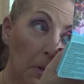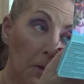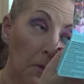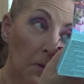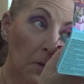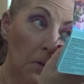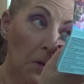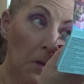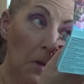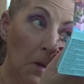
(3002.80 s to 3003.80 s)
this
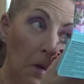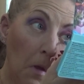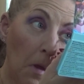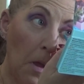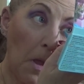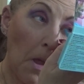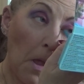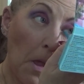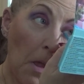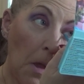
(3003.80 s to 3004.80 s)
is
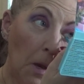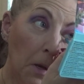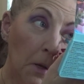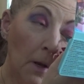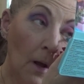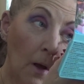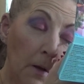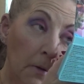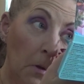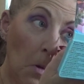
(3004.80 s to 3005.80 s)

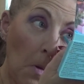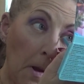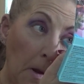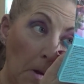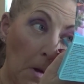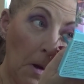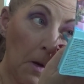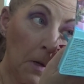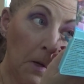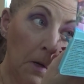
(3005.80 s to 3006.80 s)
not going
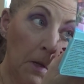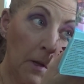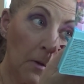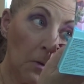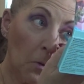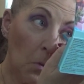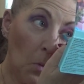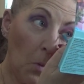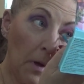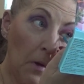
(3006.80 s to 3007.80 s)
on as
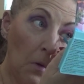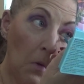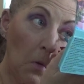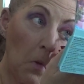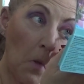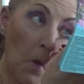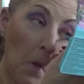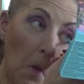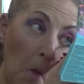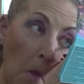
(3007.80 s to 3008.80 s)
well
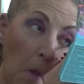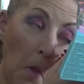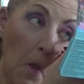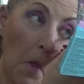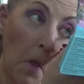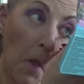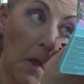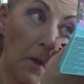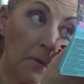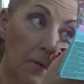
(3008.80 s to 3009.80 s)

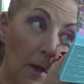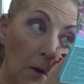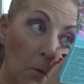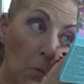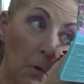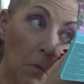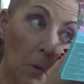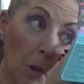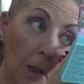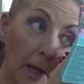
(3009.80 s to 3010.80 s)
as I
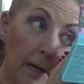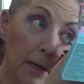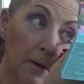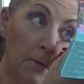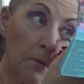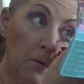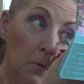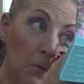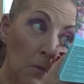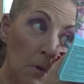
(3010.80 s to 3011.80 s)
would like it
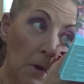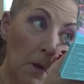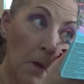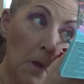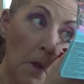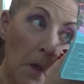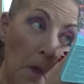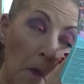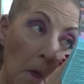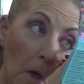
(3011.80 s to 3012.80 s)
to.
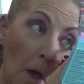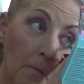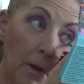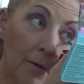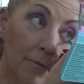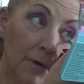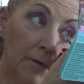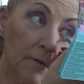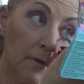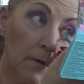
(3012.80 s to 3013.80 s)
I'm having
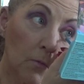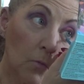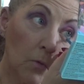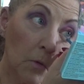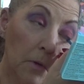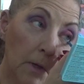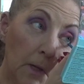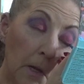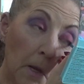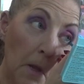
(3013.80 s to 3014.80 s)
to
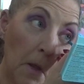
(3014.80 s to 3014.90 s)
really,